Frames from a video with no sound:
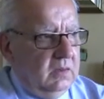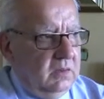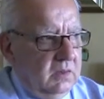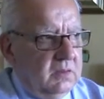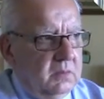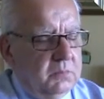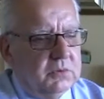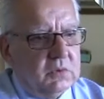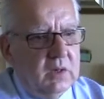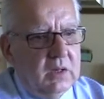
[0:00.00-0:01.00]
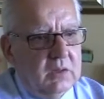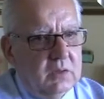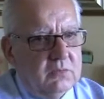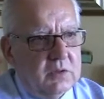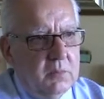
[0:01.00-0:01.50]
the leading
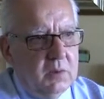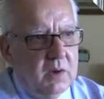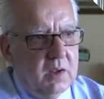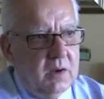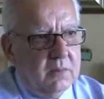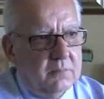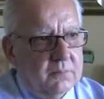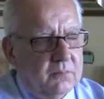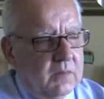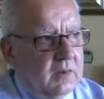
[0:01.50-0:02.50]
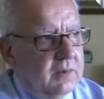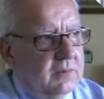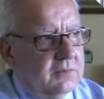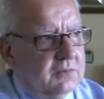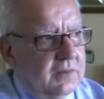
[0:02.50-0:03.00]
personality of Jean Bernard. And
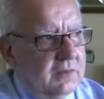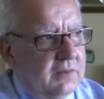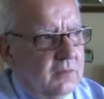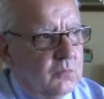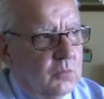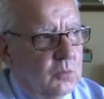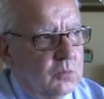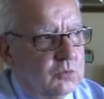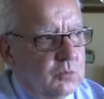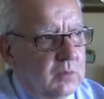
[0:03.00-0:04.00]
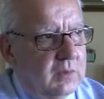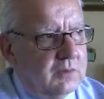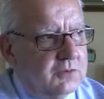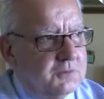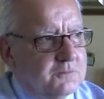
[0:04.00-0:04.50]
I stayed there for almost 2
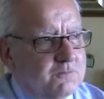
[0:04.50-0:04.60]
years.